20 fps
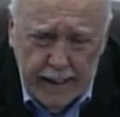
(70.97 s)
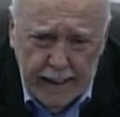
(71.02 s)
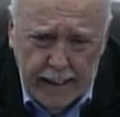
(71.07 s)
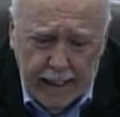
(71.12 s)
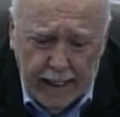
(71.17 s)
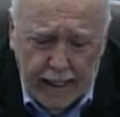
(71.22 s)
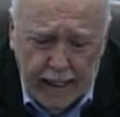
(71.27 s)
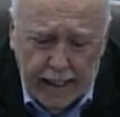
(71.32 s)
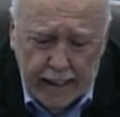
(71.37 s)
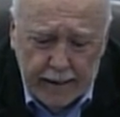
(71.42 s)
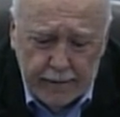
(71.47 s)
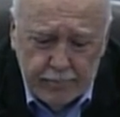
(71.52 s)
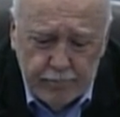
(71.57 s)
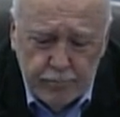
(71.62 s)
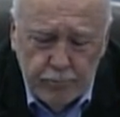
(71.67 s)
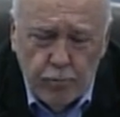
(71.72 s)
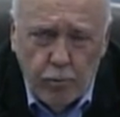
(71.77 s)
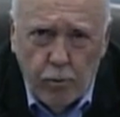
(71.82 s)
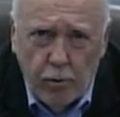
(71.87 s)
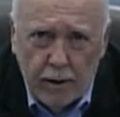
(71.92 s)

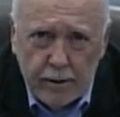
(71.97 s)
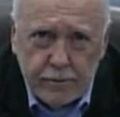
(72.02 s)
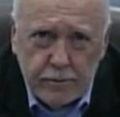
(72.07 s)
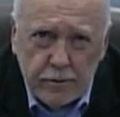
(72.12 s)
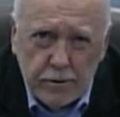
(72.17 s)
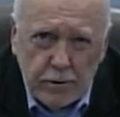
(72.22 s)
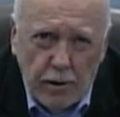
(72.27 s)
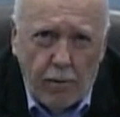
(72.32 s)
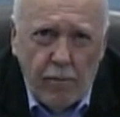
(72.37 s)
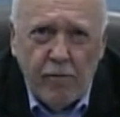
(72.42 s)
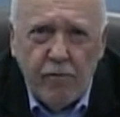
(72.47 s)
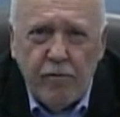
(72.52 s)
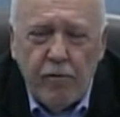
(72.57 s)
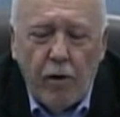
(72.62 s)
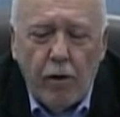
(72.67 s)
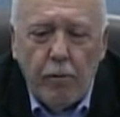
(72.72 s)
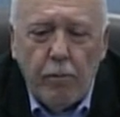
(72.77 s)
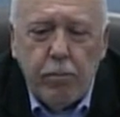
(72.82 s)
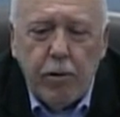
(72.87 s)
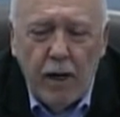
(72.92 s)
and what some of
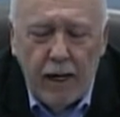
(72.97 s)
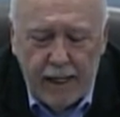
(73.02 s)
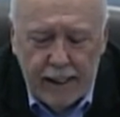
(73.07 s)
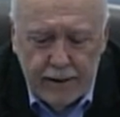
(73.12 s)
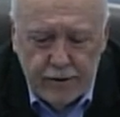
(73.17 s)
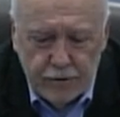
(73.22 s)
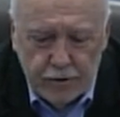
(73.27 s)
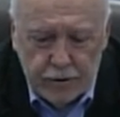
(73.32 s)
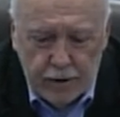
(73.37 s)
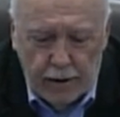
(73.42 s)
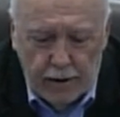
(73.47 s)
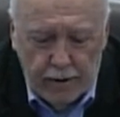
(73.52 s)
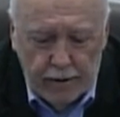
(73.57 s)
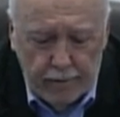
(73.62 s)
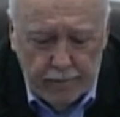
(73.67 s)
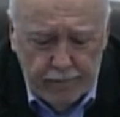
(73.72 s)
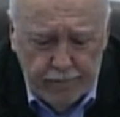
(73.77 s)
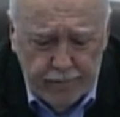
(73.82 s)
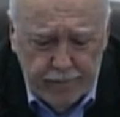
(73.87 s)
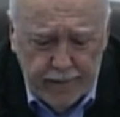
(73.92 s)
our plans are.
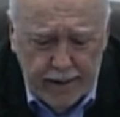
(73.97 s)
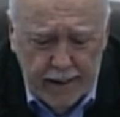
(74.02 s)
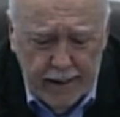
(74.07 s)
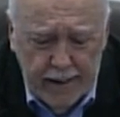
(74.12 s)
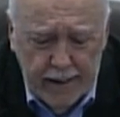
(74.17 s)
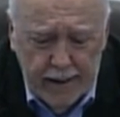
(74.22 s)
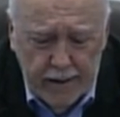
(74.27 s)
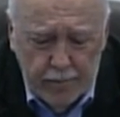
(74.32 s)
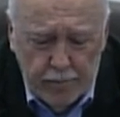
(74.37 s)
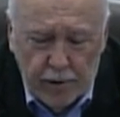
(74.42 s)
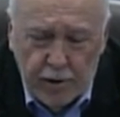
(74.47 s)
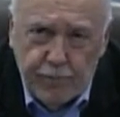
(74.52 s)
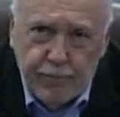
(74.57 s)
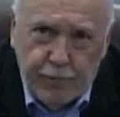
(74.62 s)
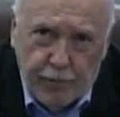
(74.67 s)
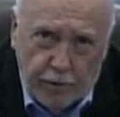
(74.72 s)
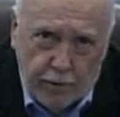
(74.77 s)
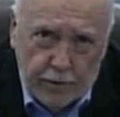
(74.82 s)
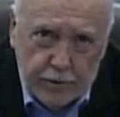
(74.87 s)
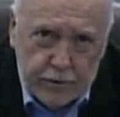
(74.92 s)
But
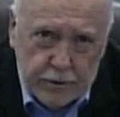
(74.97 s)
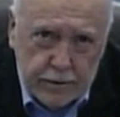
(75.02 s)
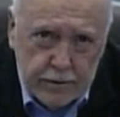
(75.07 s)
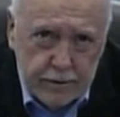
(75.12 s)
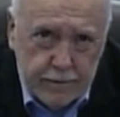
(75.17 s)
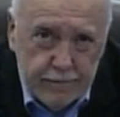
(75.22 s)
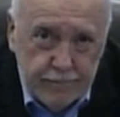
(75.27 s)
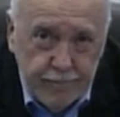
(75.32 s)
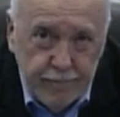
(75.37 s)
first,